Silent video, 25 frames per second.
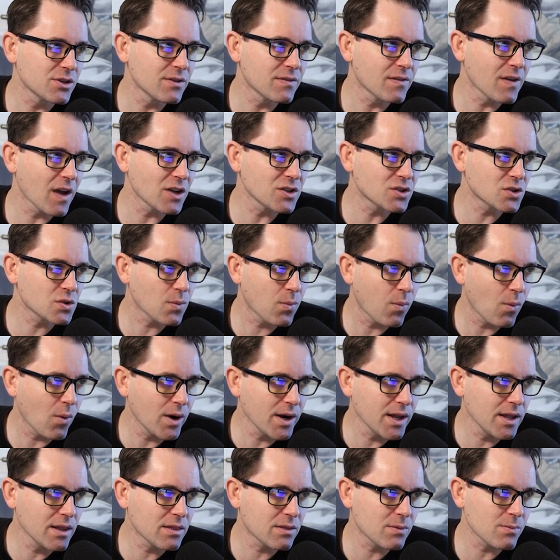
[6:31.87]
You've got
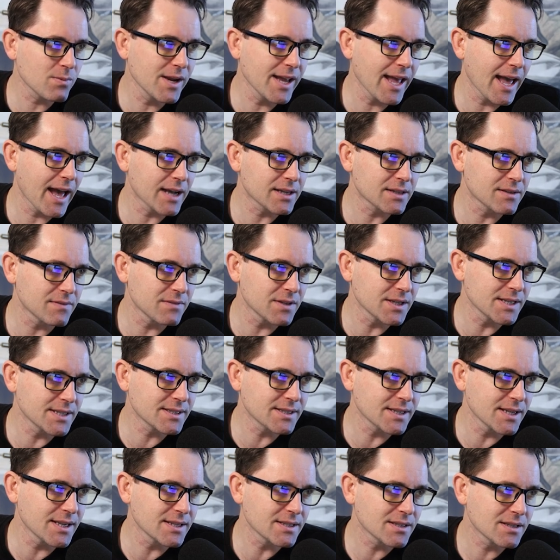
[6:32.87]
23 active
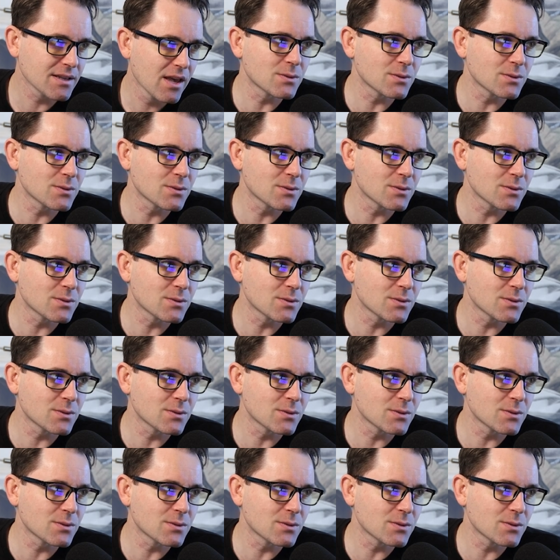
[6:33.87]
listings.